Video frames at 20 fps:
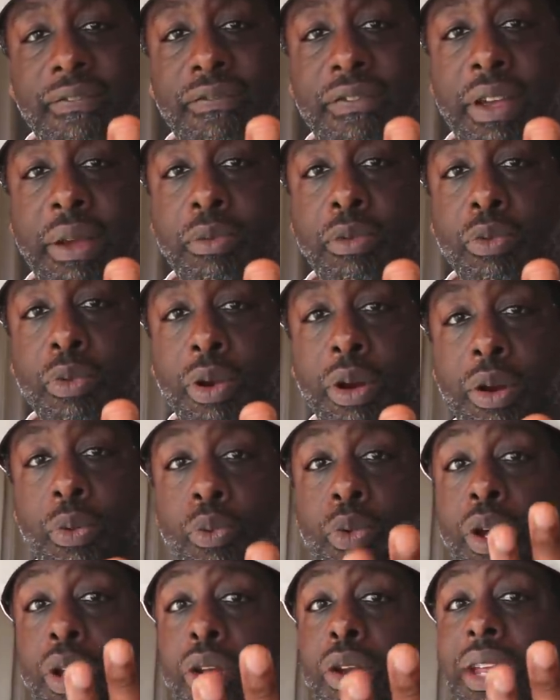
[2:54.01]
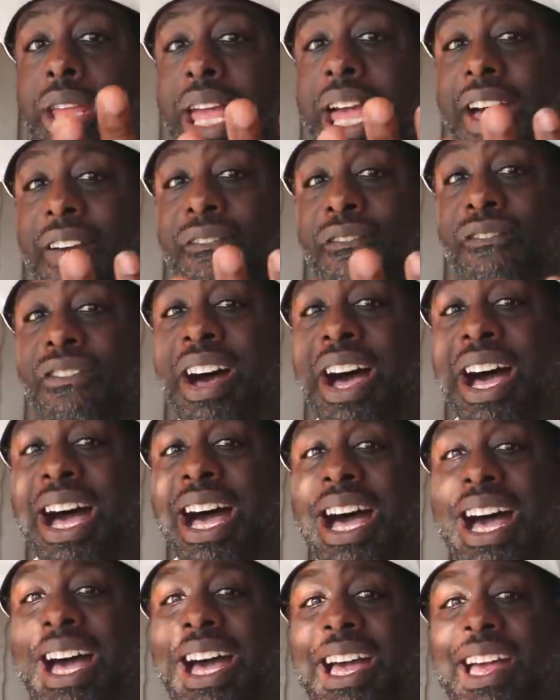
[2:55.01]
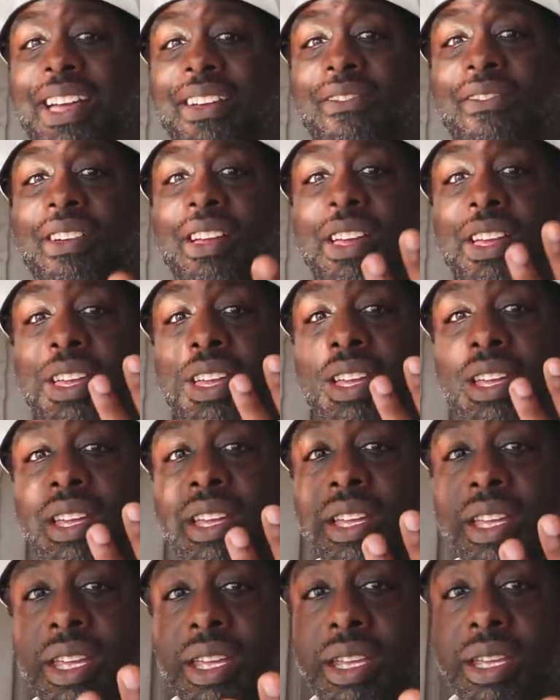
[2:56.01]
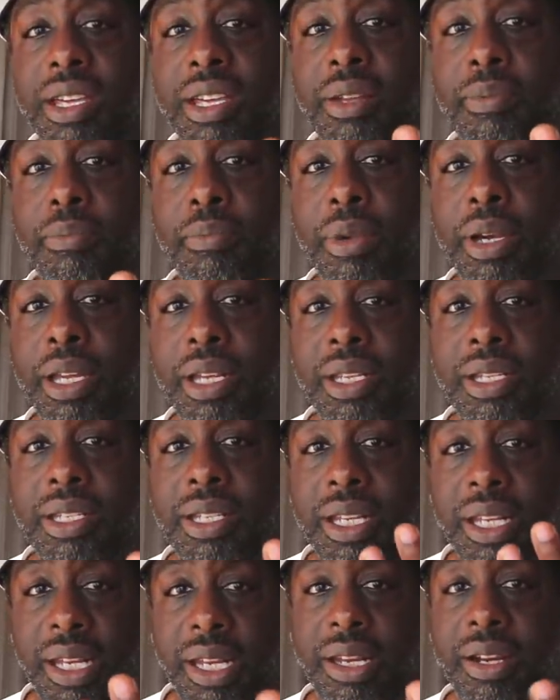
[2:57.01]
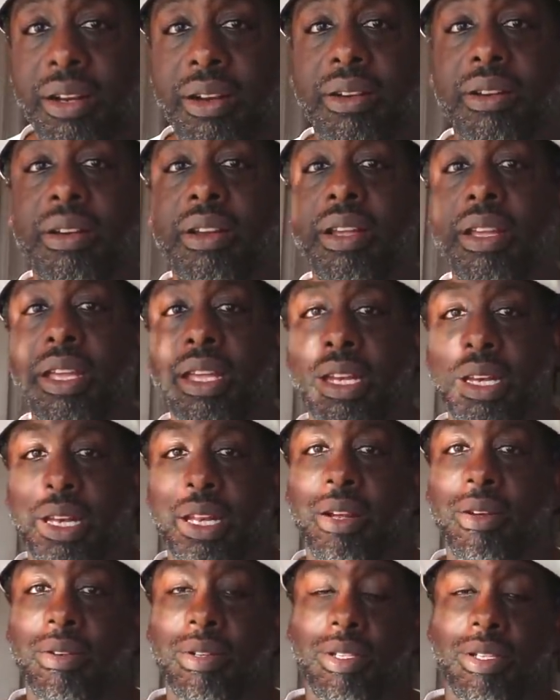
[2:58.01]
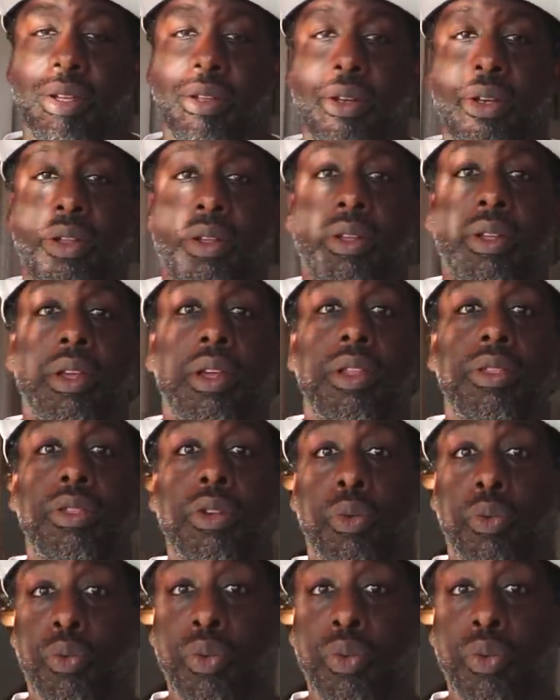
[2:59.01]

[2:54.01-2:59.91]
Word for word: February. We only have five good months here in Arizona. The